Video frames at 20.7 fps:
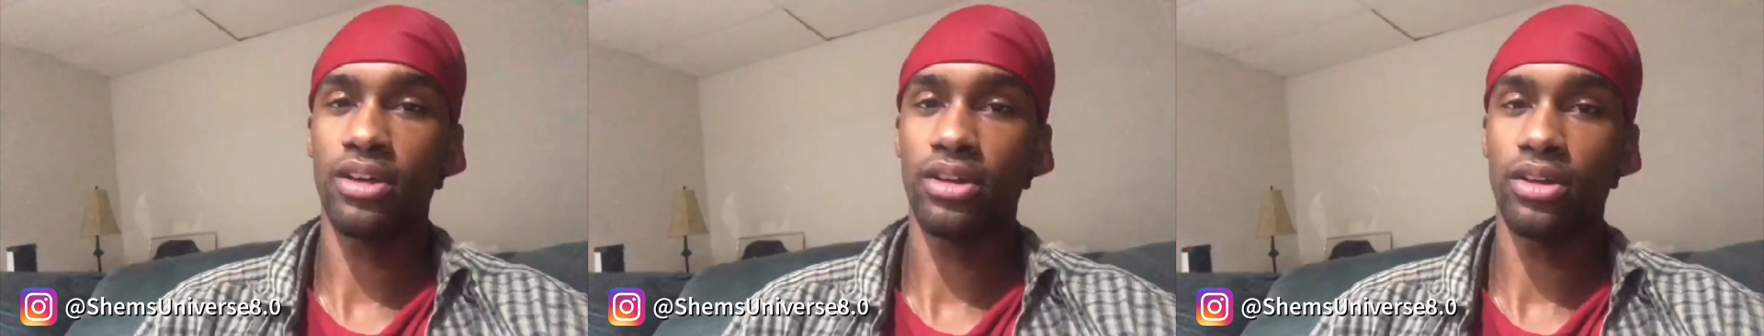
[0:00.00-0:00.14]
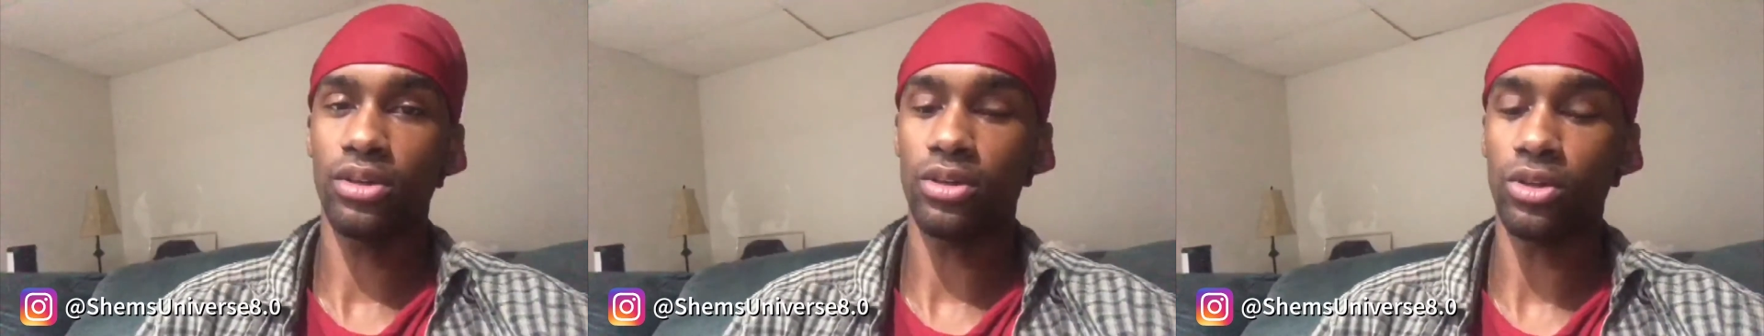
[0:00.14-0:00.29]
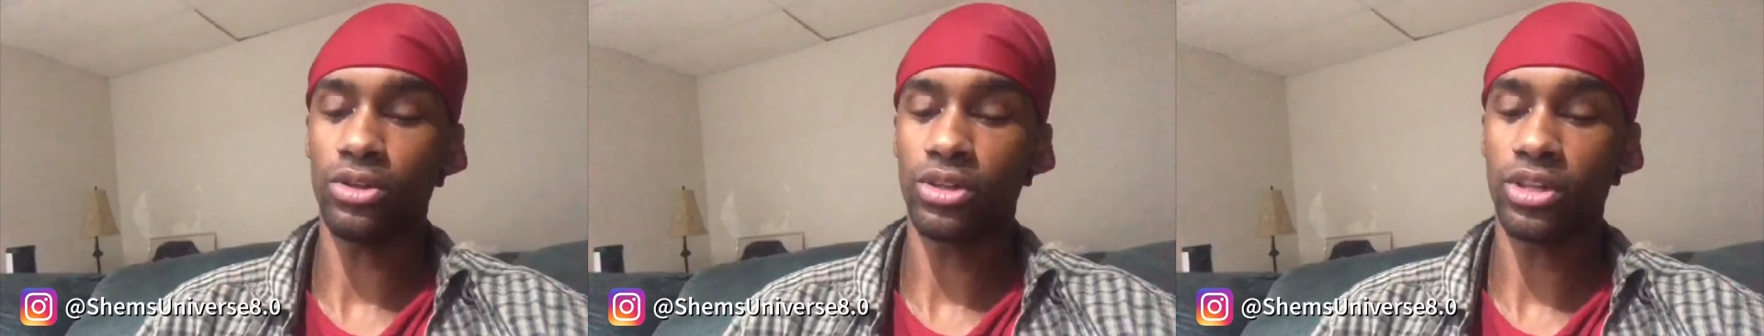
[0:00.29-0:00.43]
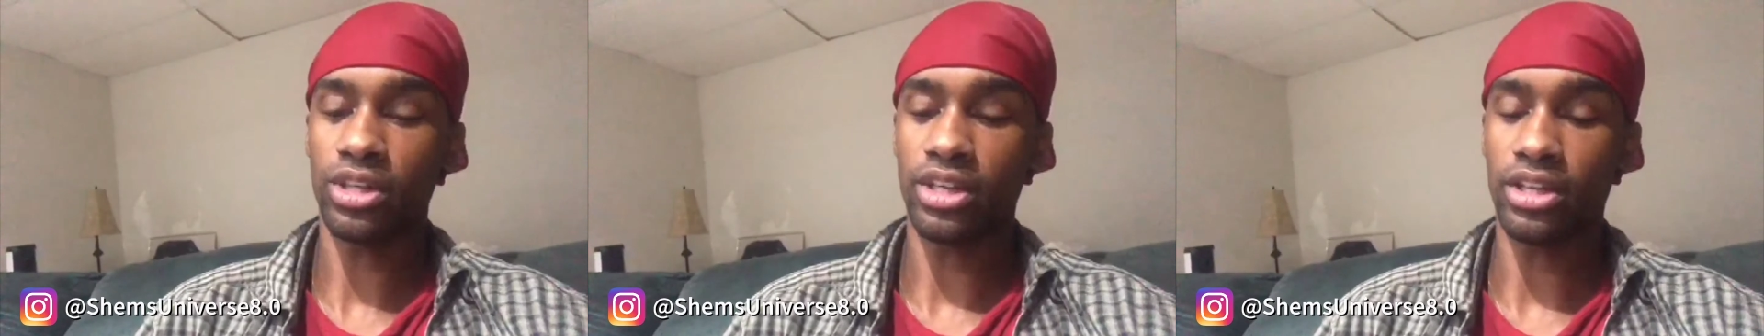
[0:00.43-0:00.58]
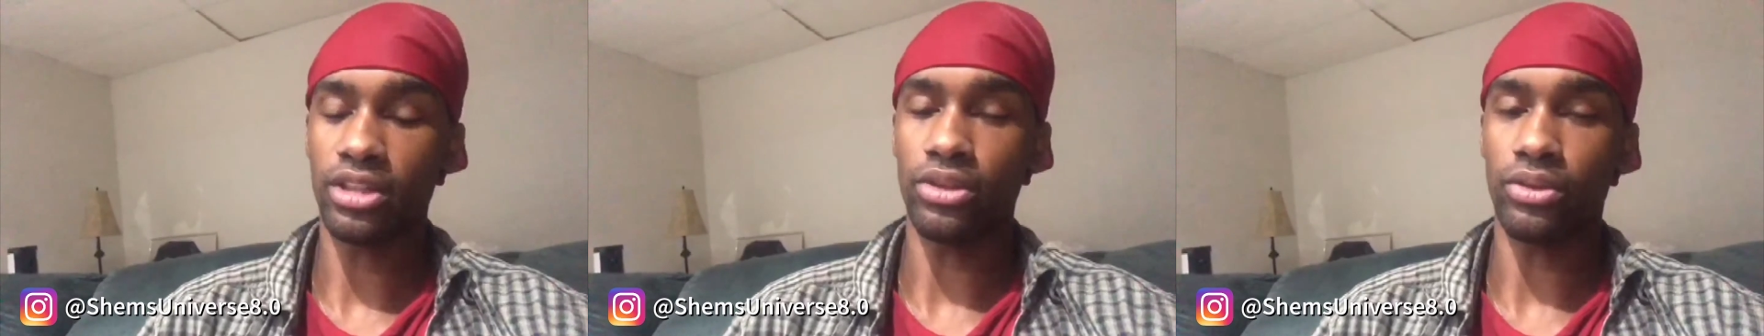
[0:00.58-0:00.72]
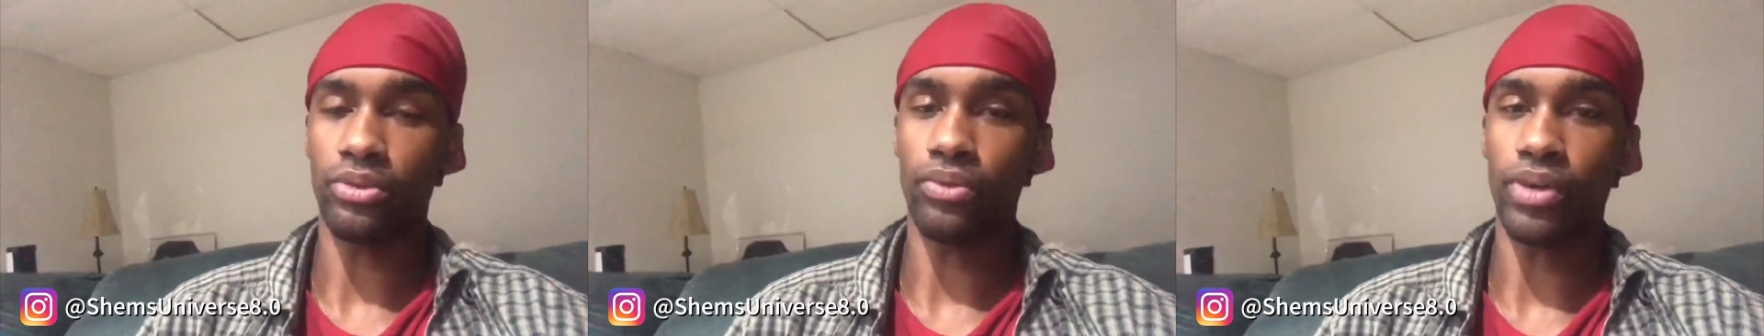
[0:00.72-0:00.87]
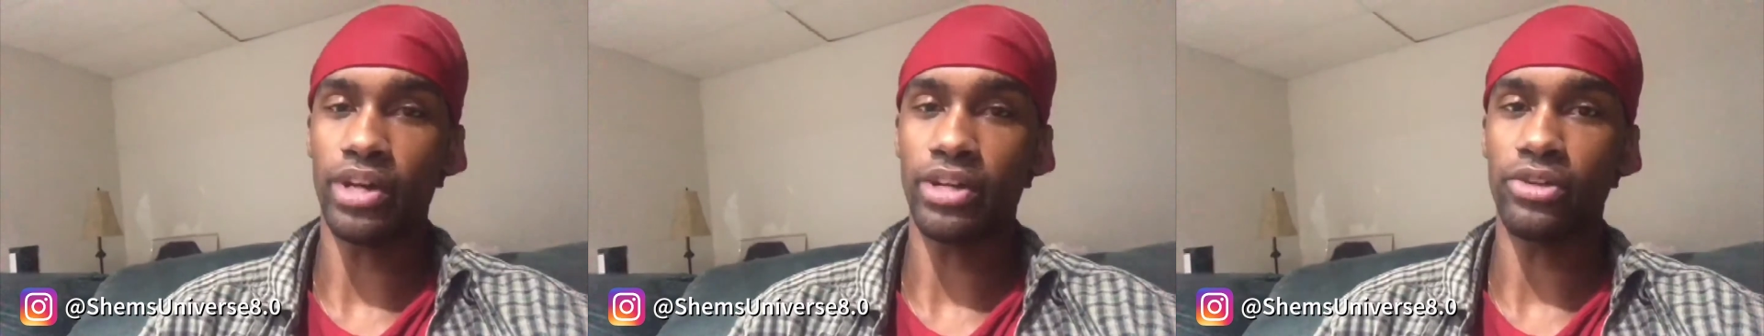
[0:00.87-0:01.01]
looking in
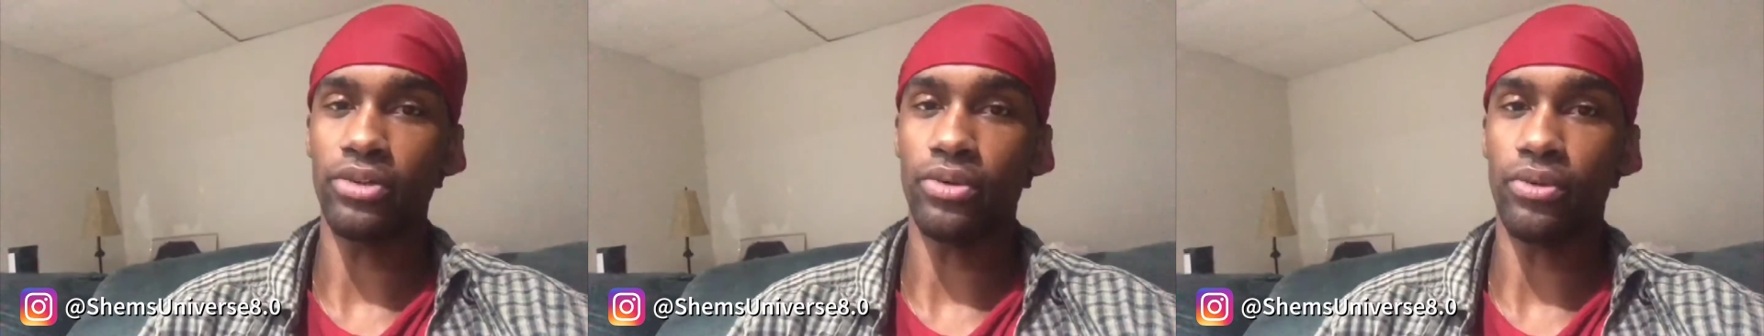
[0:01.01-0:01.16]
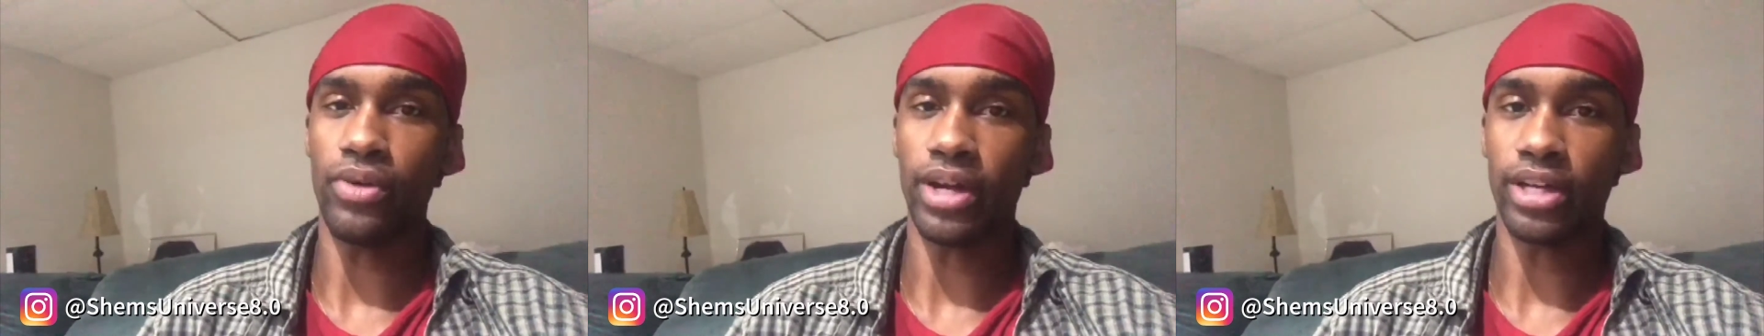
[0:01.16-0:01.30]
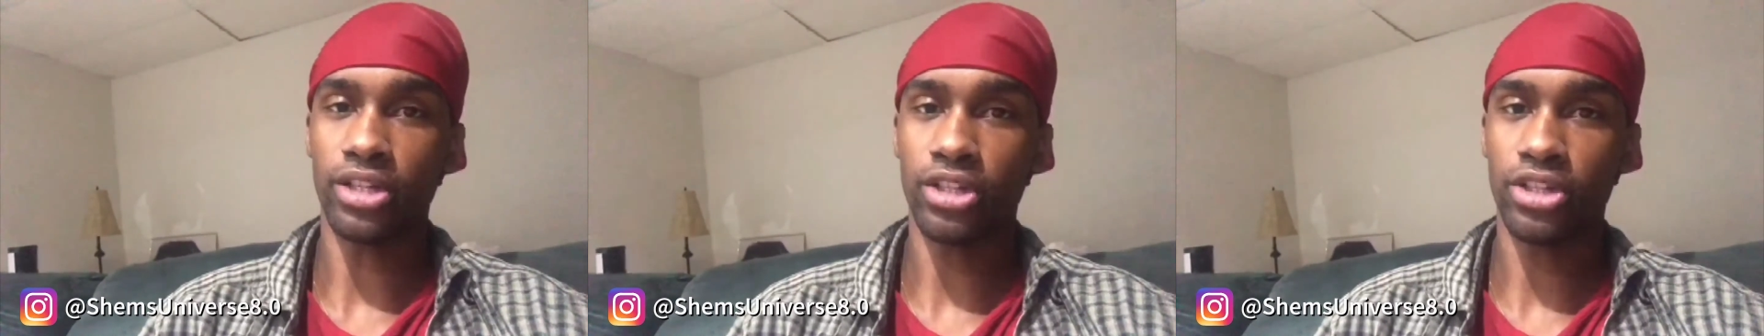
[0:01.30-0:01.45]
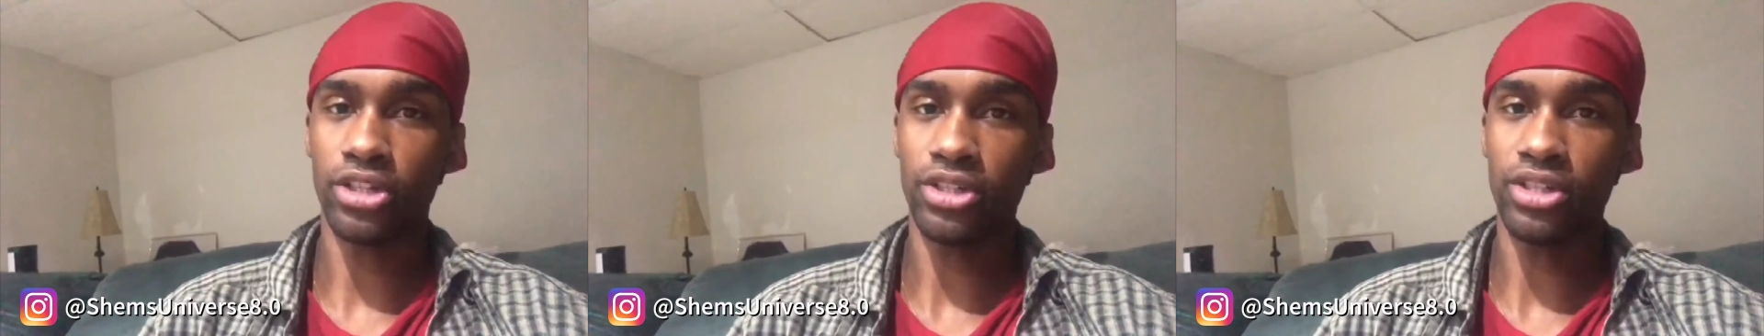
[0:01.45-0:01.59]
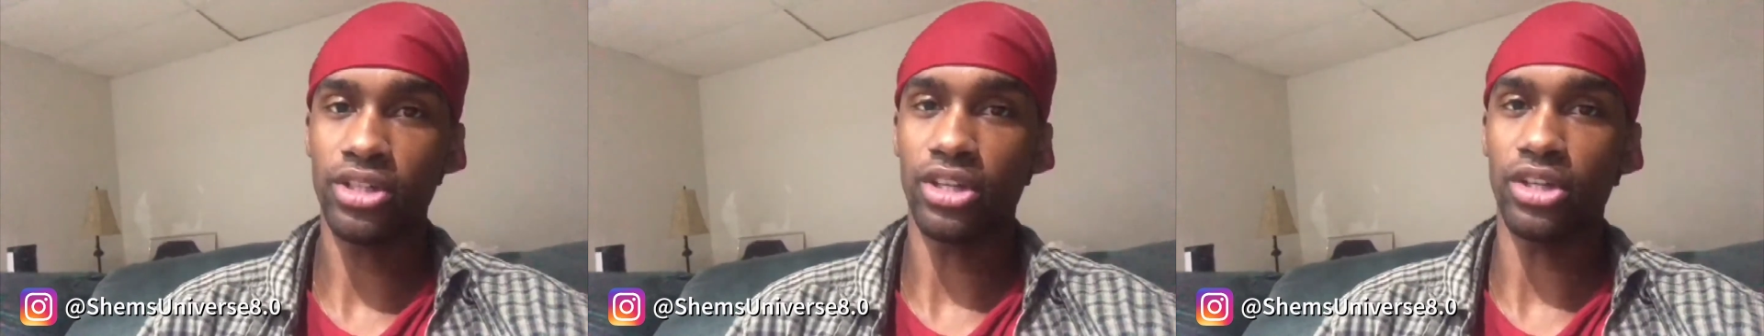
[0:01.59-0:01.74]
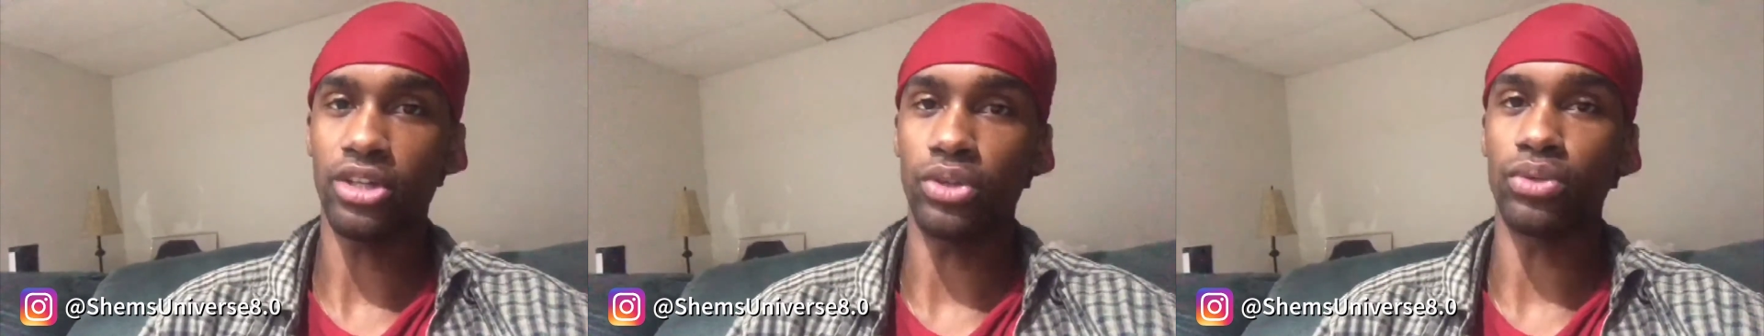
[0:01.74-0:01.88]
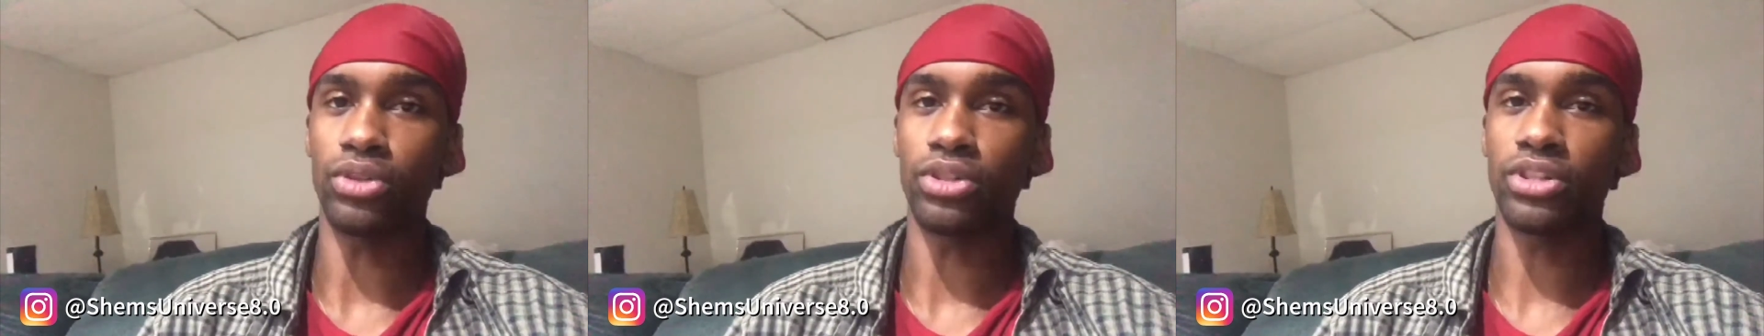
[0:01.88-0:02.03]
the right direction and
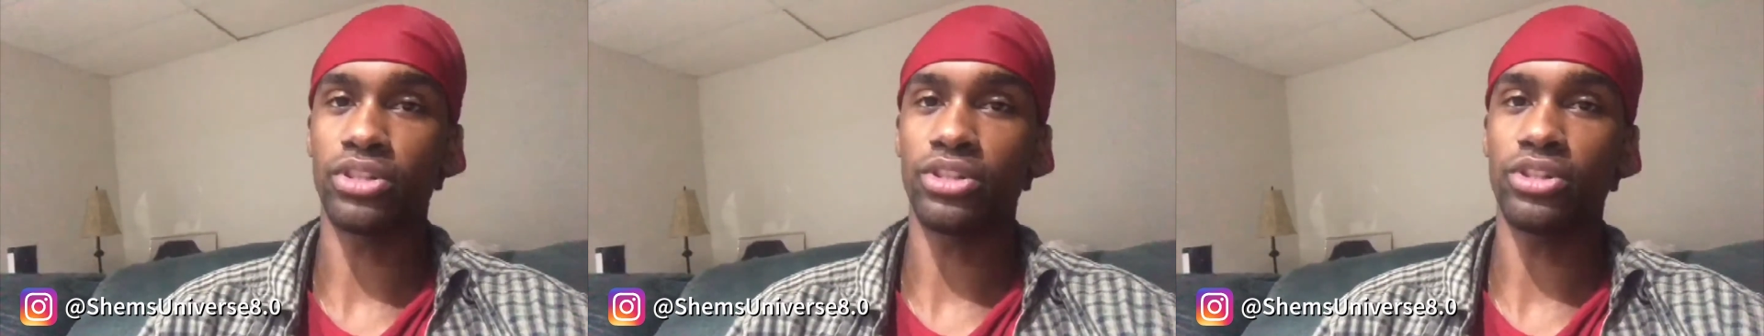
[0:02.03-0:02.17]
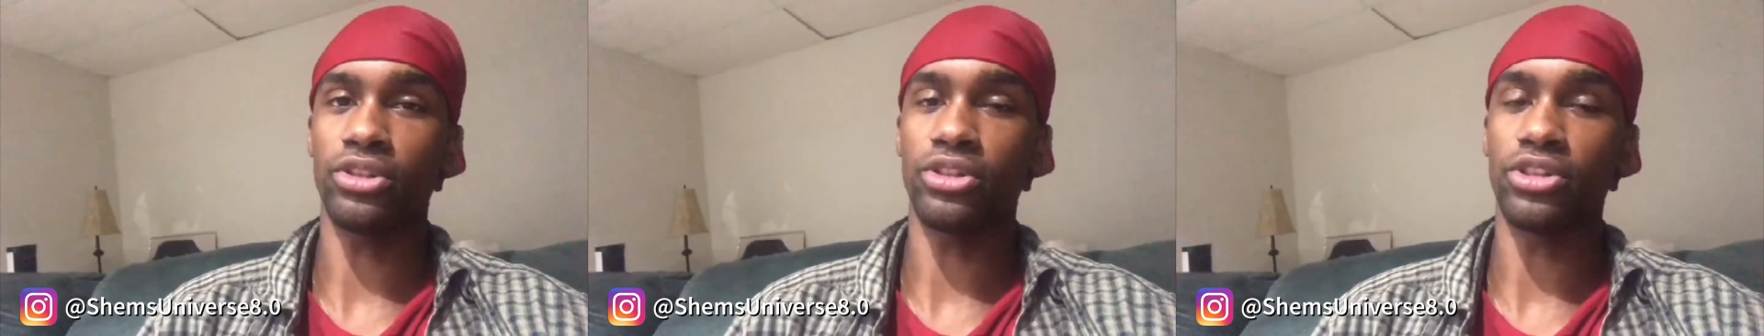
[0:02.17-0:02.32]
you're still